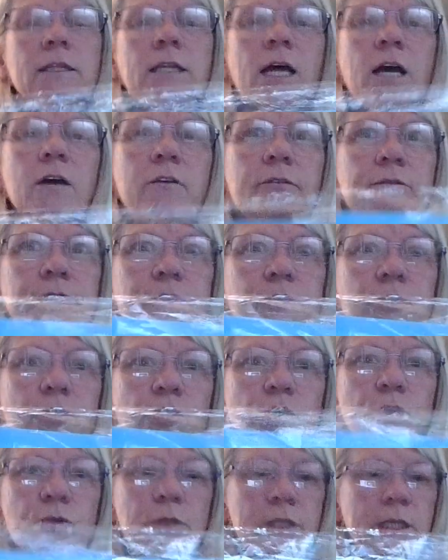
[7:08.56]
love
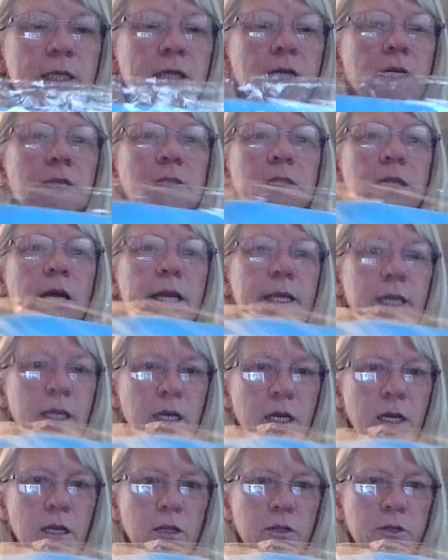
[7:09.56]
using a light
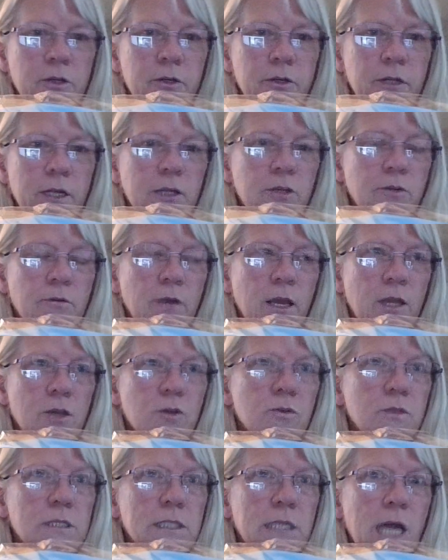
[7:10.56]
colored. I
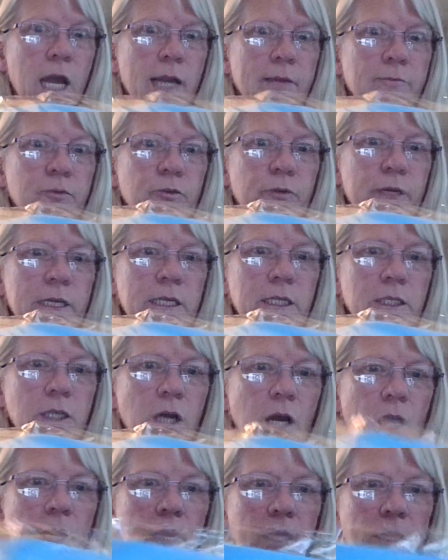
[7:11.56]
use lime green a
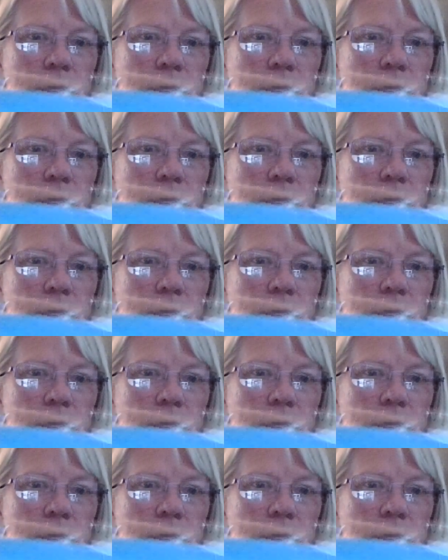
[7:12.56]
lot,